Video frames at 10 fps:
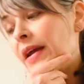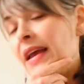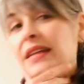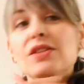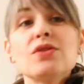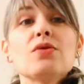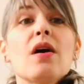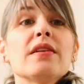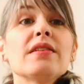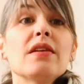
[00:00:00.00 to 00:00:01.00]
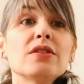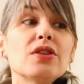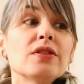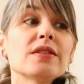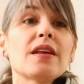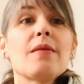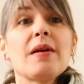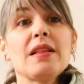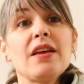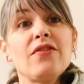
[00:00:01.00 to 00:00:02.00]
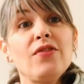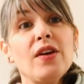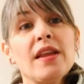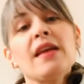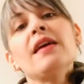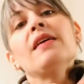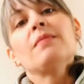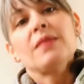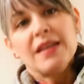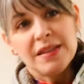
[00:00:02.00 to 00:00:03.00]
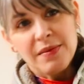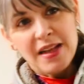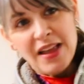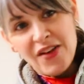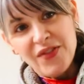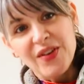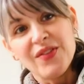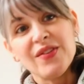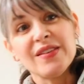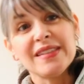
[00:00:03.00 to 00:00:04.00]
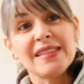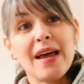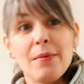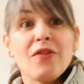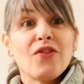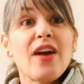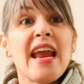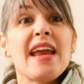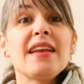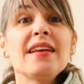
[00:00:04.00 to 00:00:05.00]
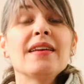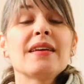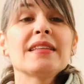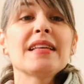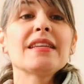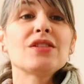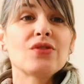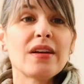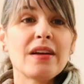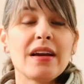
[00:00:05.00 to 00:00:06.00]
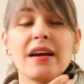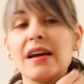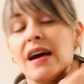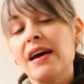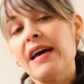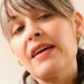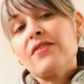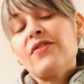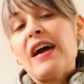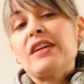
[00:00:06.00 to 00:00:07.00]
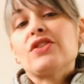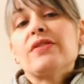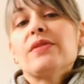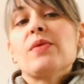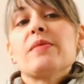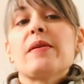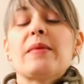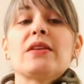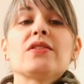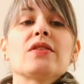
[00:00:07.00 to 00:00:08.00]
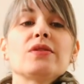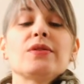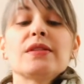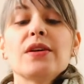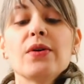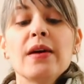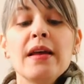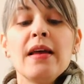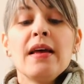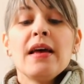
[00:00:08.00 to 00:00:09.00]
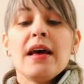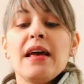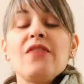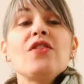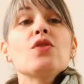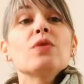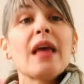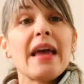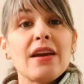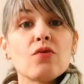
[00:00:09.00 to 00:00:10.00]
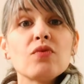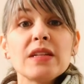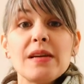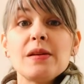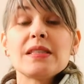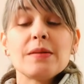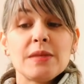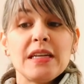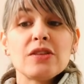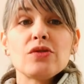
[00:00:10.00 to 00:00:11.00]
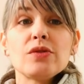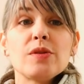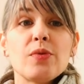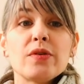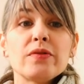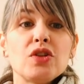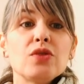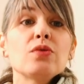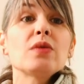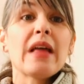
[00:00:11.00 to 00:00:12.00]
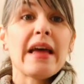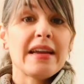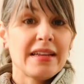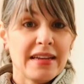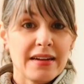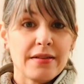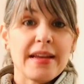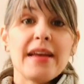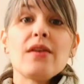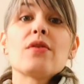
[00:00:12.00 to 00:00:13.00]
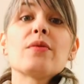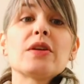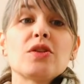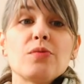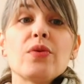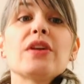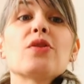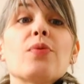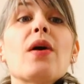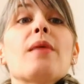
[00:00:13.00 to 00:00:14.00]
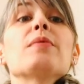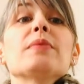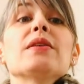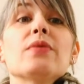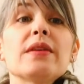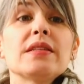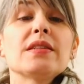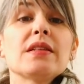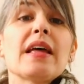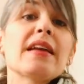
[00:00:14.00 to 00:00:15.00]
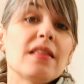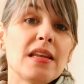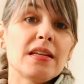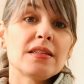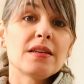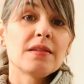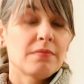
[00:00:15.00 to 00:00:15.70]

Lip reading: can't do on-to-down turns on my left foot because my left foot feels, I'm afraid because I had a fracture in one of my metatarsals. So if you like a really substantial supportive shoe like a Nicolay or a Russian Pointe, you're probably going to like these.